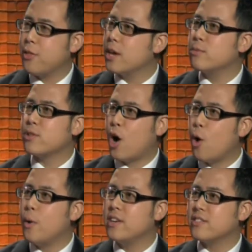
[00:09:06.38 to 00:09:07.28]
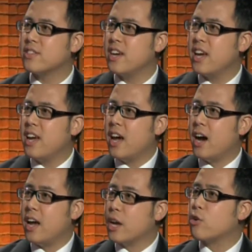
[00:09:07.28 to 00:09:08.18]
think it was always
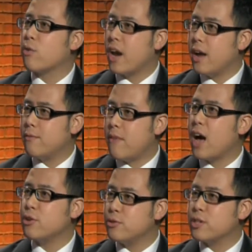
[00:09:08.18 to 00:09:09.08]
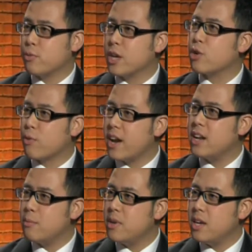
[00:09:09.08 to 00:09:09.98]
values that were ingrained
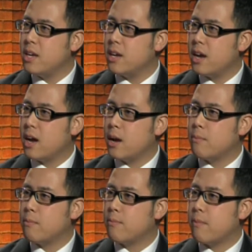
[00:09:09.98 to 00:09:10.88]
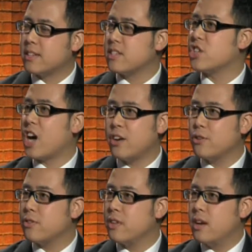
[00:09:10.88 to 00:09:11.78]
in me as a
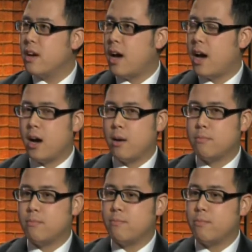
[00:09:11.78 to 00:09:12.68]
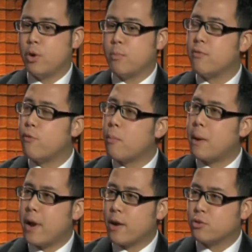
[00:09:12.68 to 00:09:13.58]
child. Before my
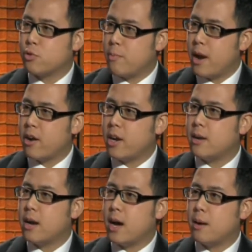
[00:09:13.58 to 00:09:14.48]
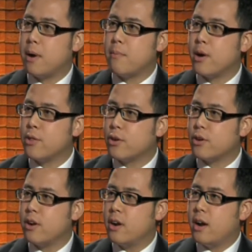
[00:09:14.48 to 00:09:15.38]
parents were married, my mother